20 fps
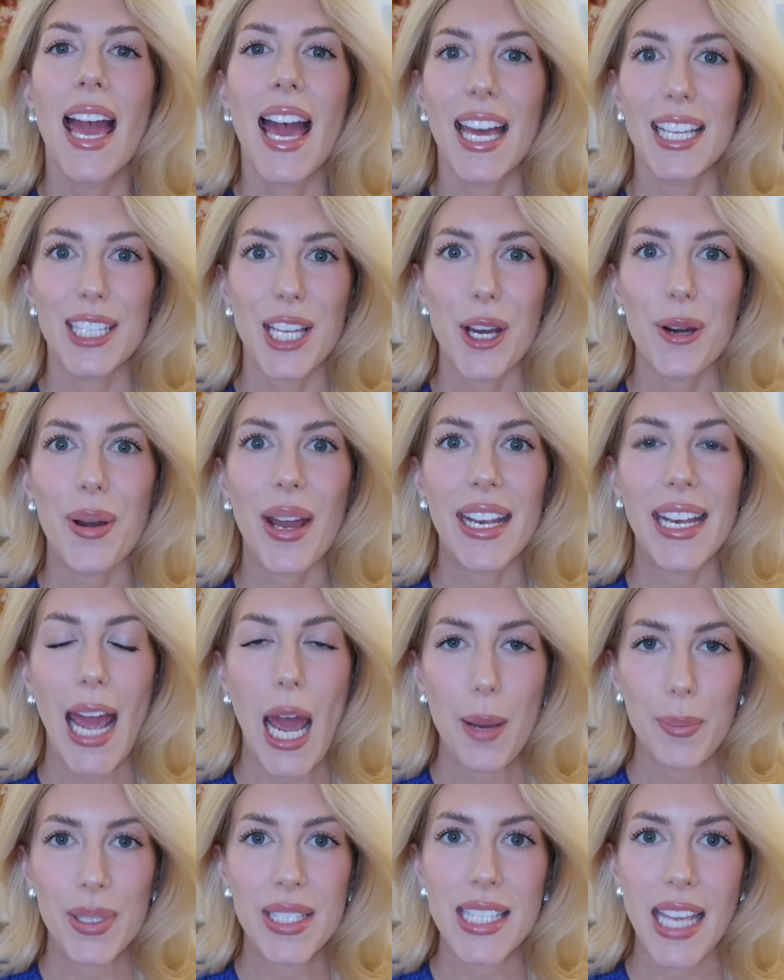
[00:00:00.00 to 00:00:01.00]
Hello and
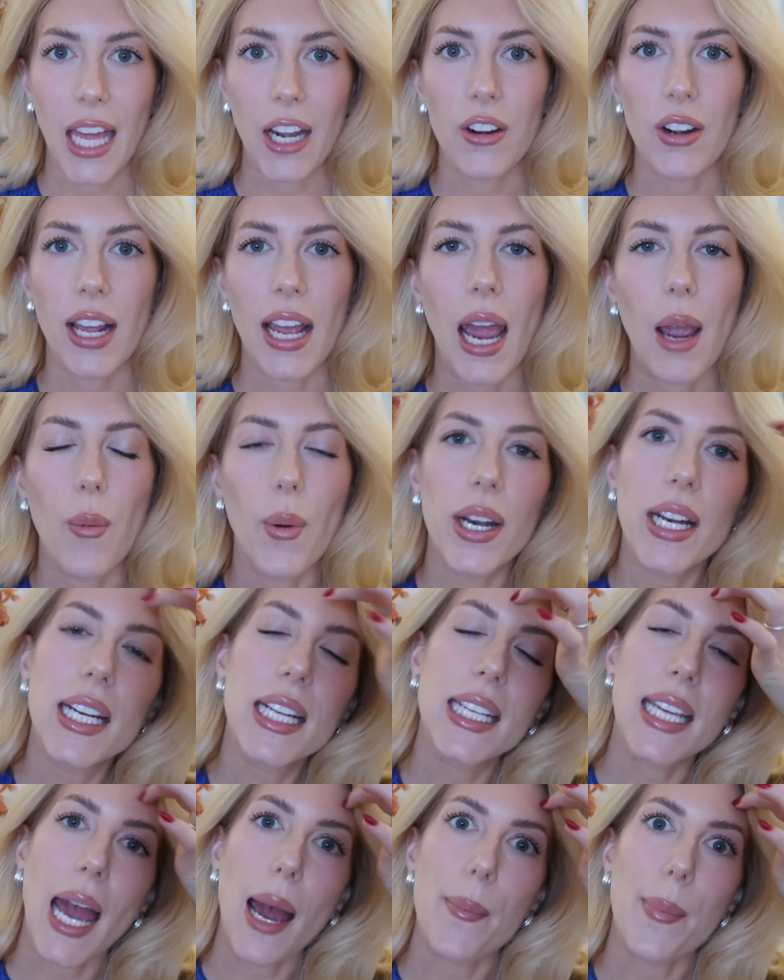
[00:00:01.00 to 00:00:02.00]
happy Saturday. I wanted to
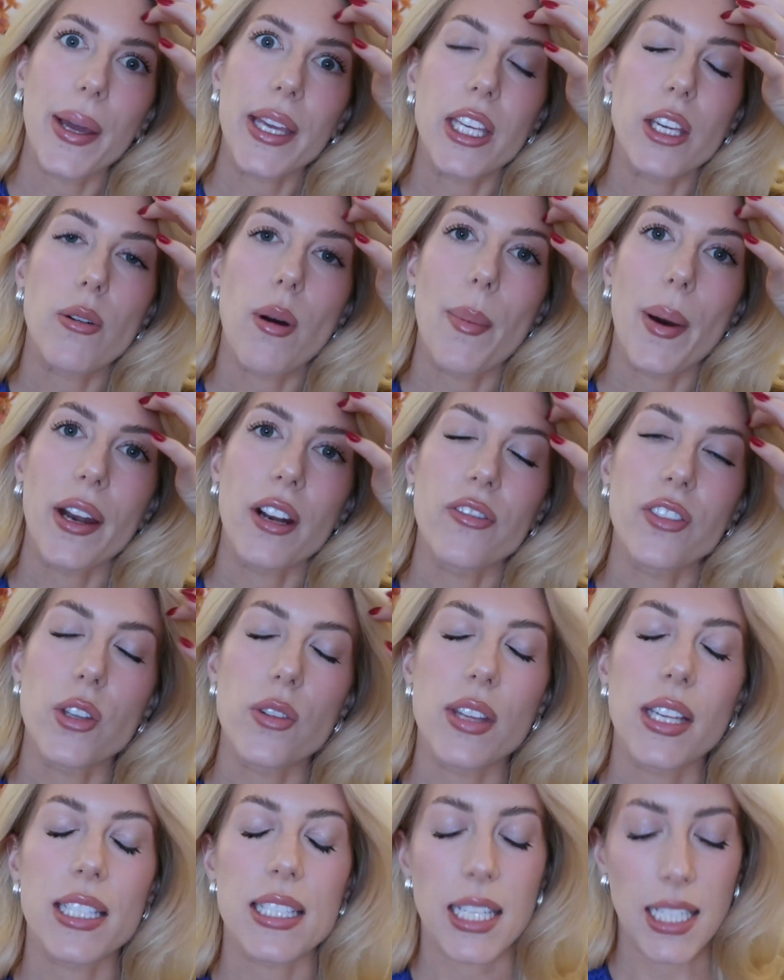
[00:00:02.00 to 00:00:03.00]
yap at you about a few
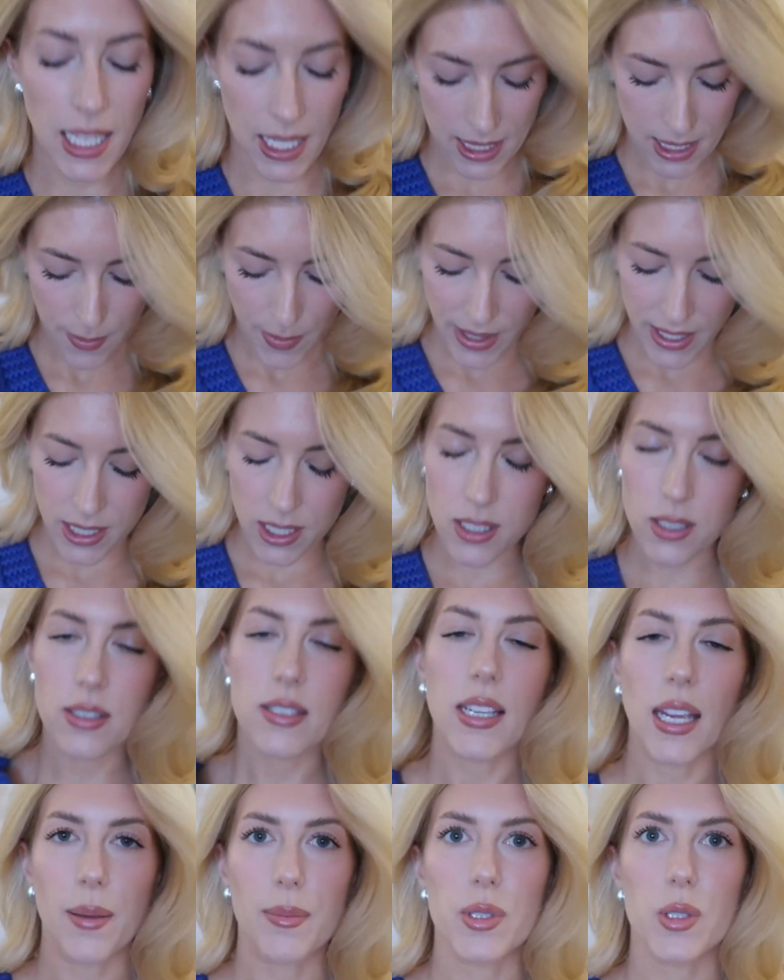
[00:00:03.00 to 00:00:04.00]
things, and yes, I'm in the
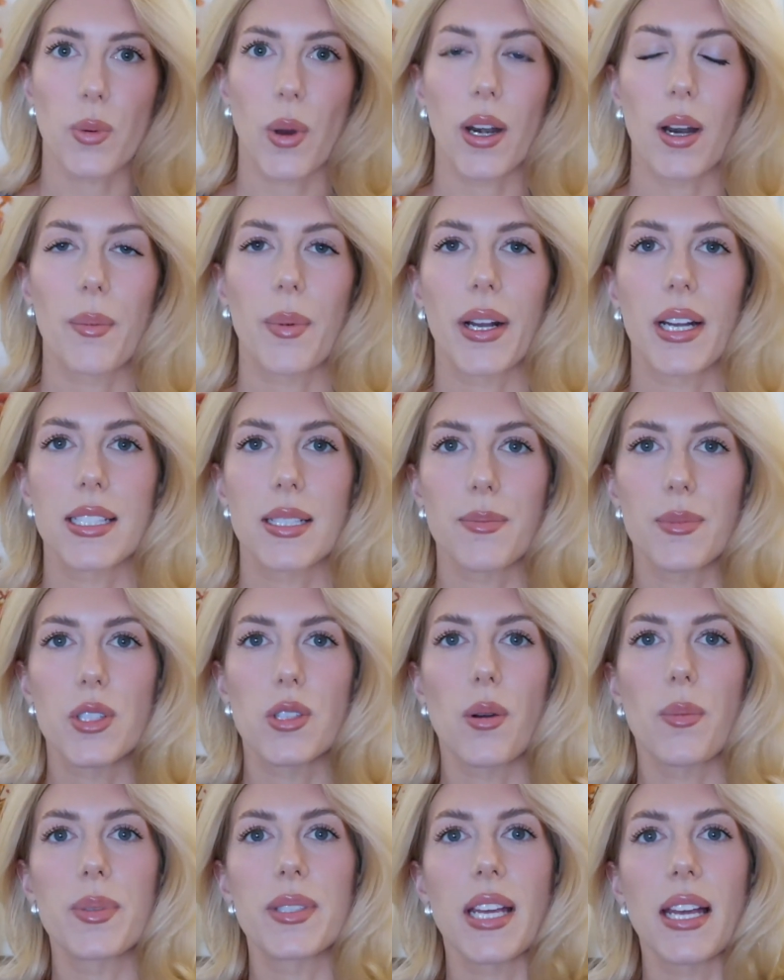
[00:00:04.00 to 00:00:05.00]
same sweater because I'm
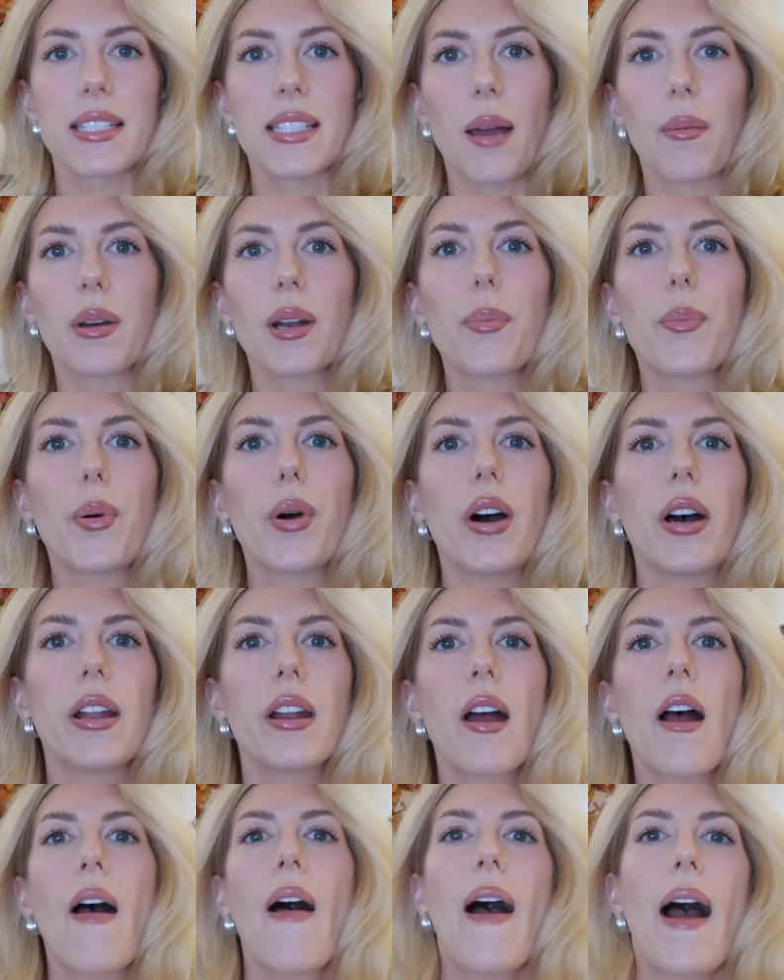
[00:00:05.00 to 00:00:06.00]
so obsessed.
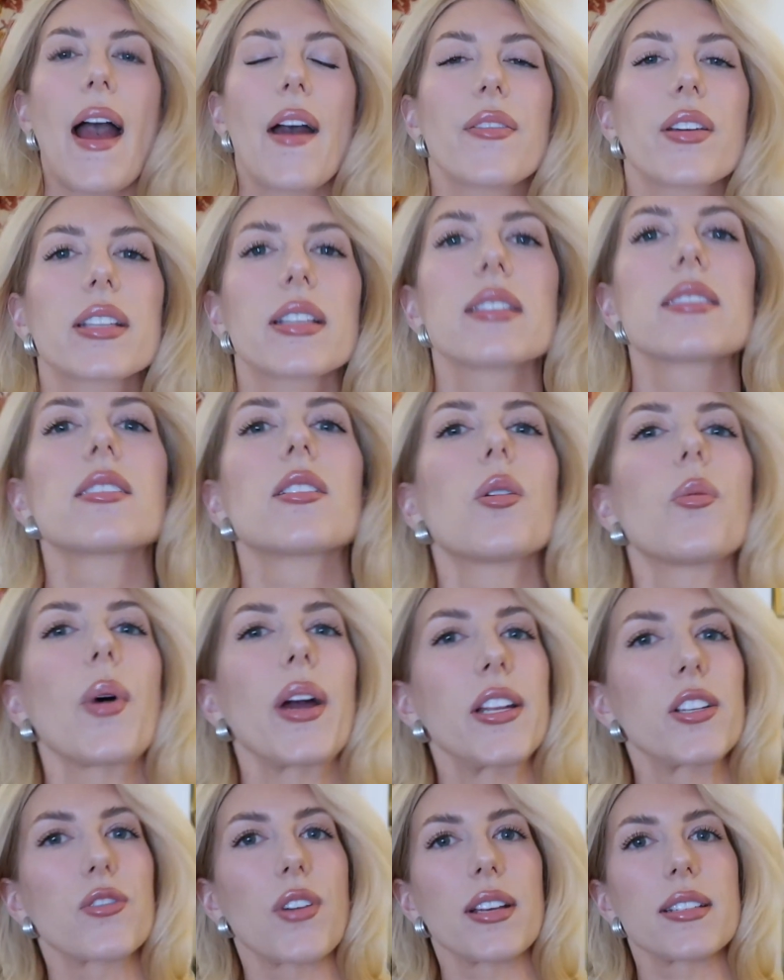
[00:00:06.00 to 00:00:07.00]
I have like this little
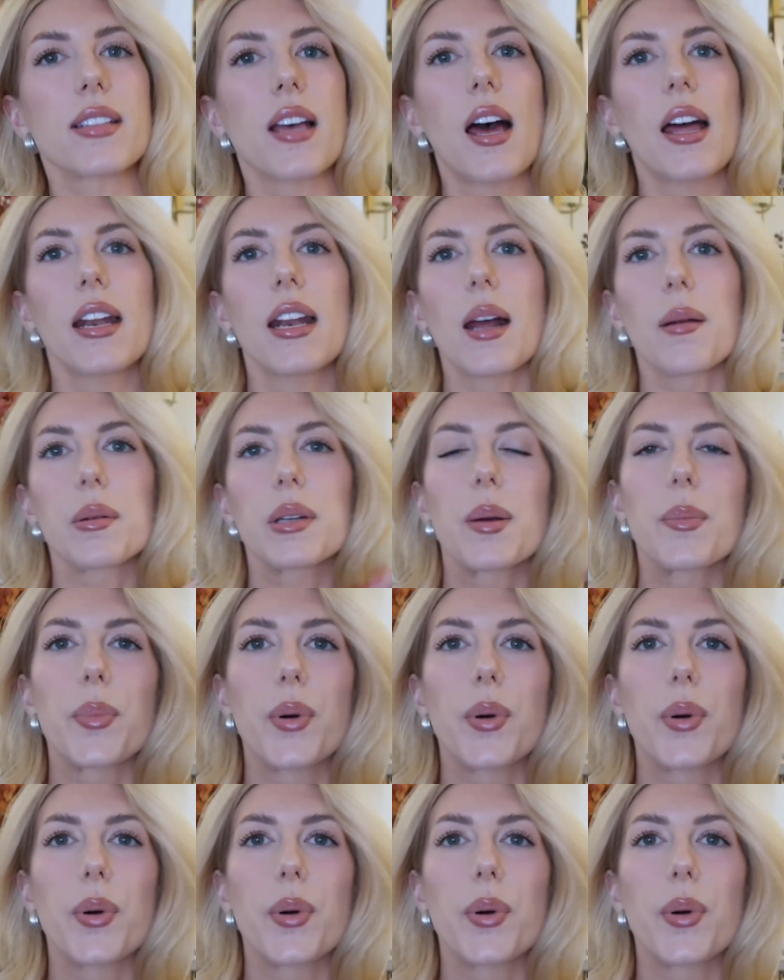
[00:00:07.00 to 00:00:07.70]
white dress on, and I'm gonna